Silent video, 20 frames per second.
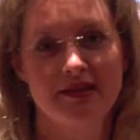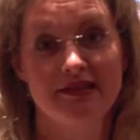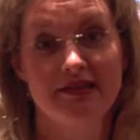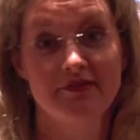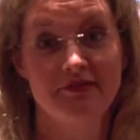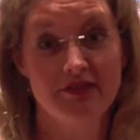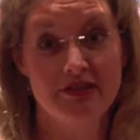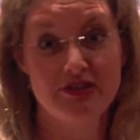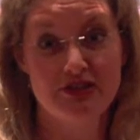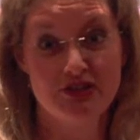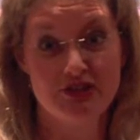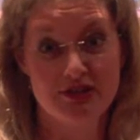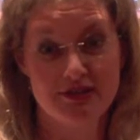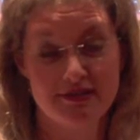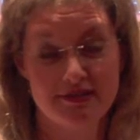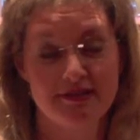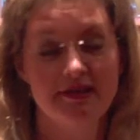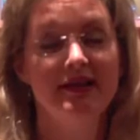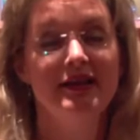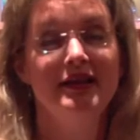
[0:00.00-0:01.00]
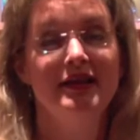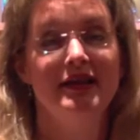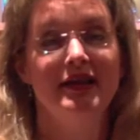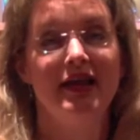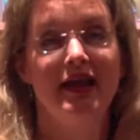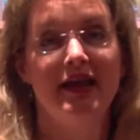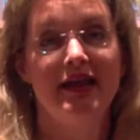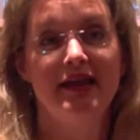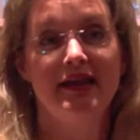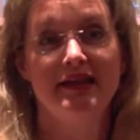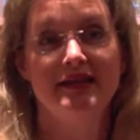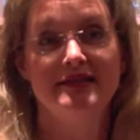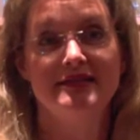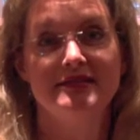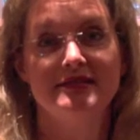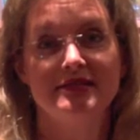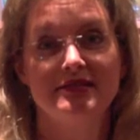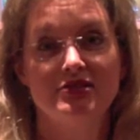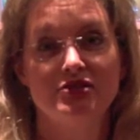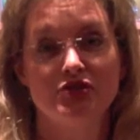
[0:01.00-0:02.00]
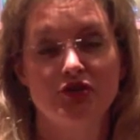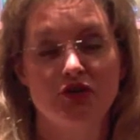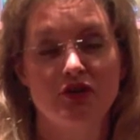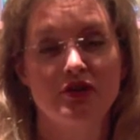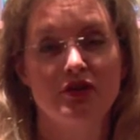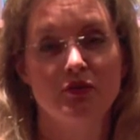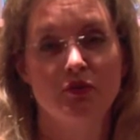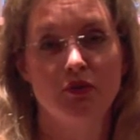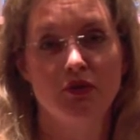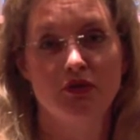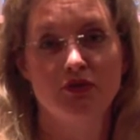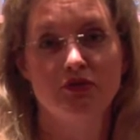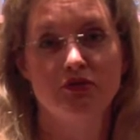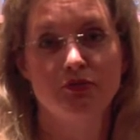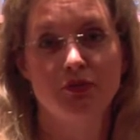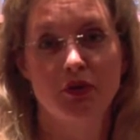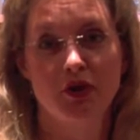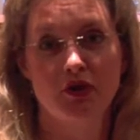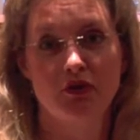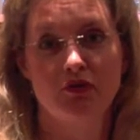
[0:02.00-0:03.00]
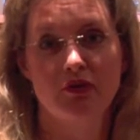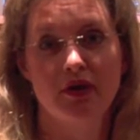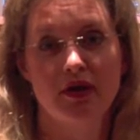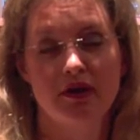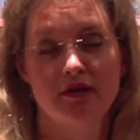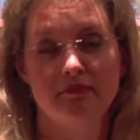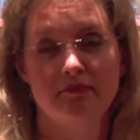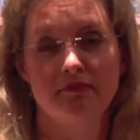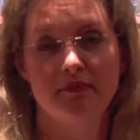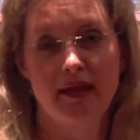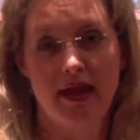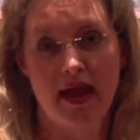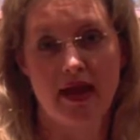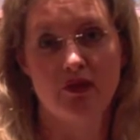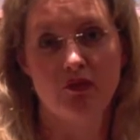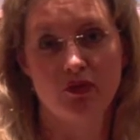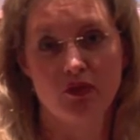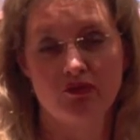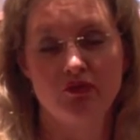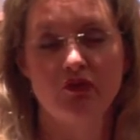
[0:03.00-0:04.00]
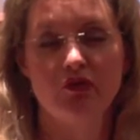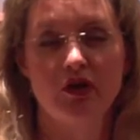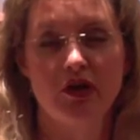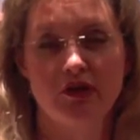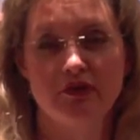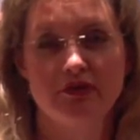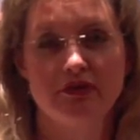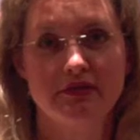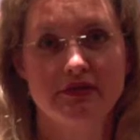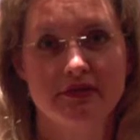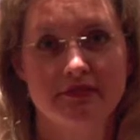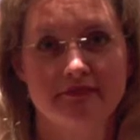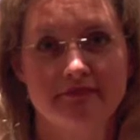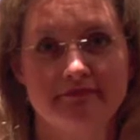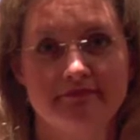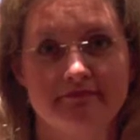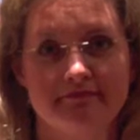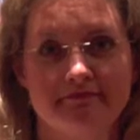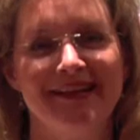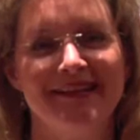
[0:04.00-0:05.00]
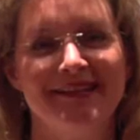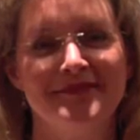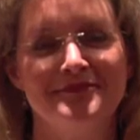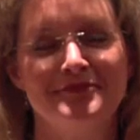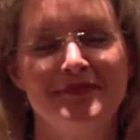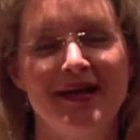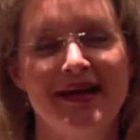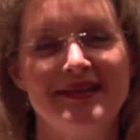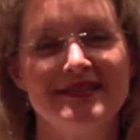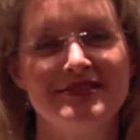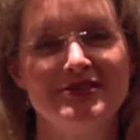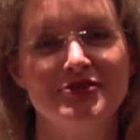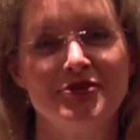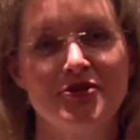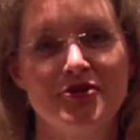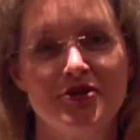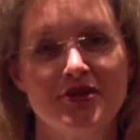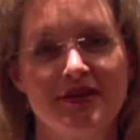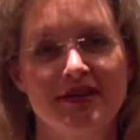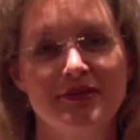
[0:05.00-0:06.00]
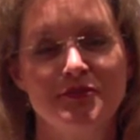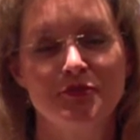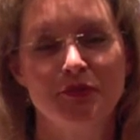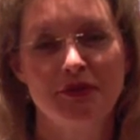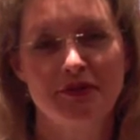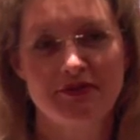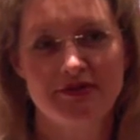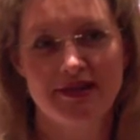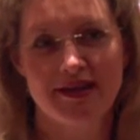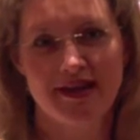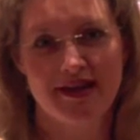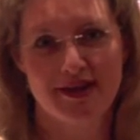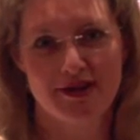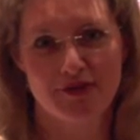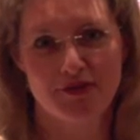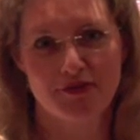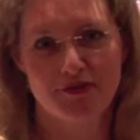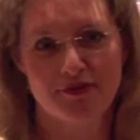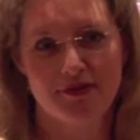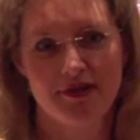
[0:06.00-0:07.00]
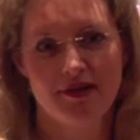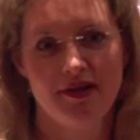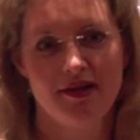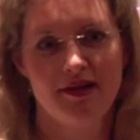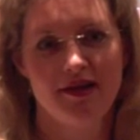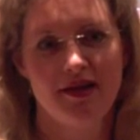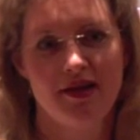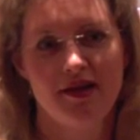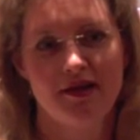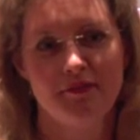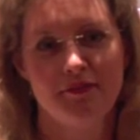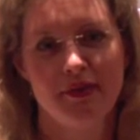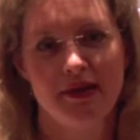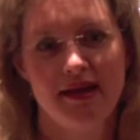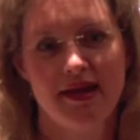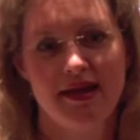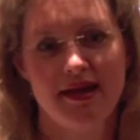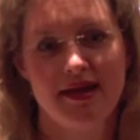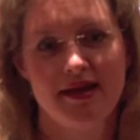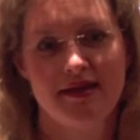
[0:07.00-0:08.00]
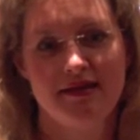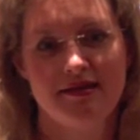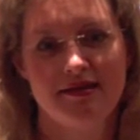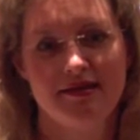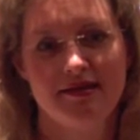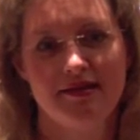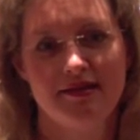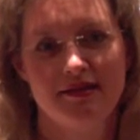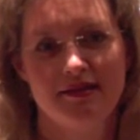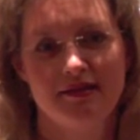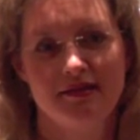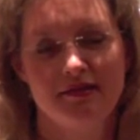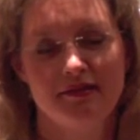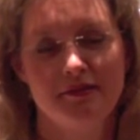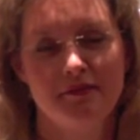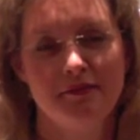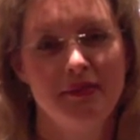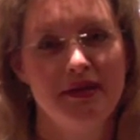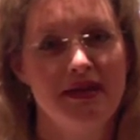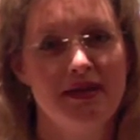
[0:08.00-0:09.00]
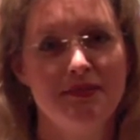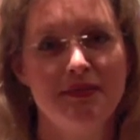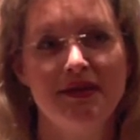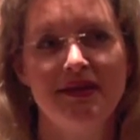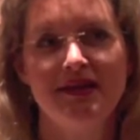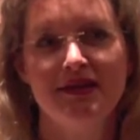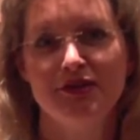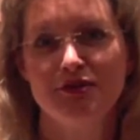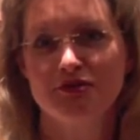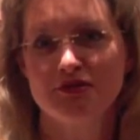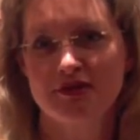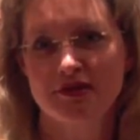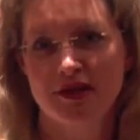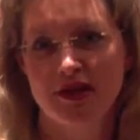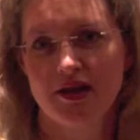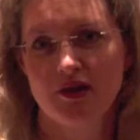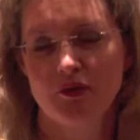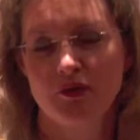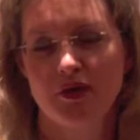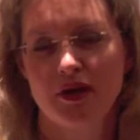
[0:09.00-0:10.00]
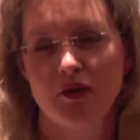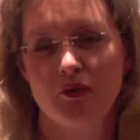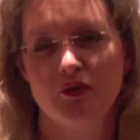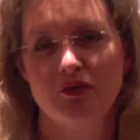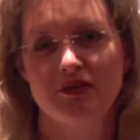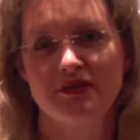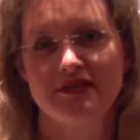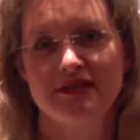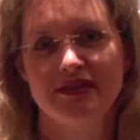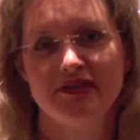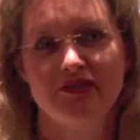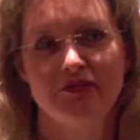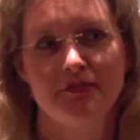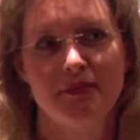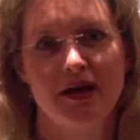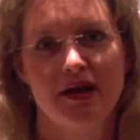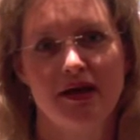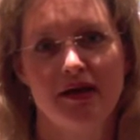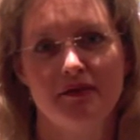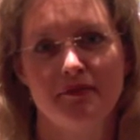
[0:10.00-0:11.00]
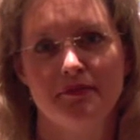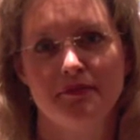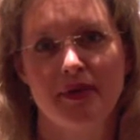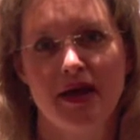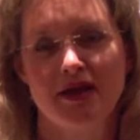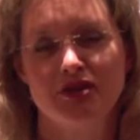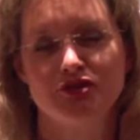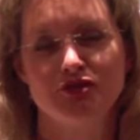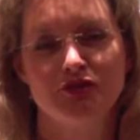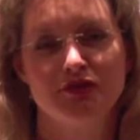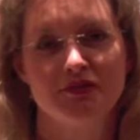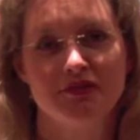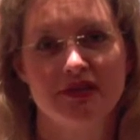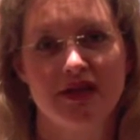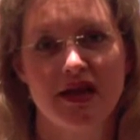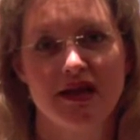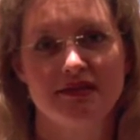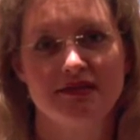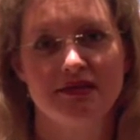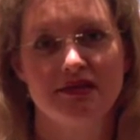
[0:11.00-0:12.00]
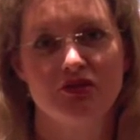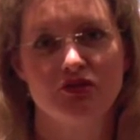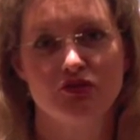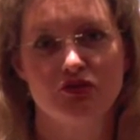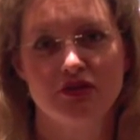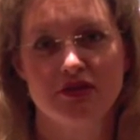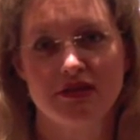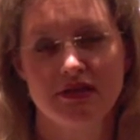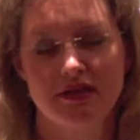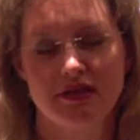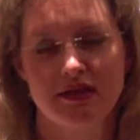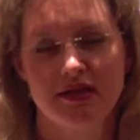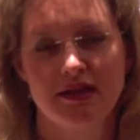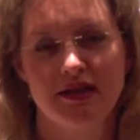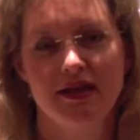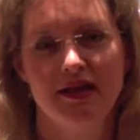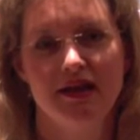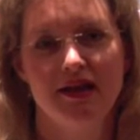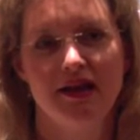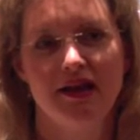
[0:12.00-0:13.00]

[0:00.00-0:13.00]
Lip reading: division and started the wound program at River Oaks. My start in wound care began many years ago when I received my Bachelor of Science in Nursing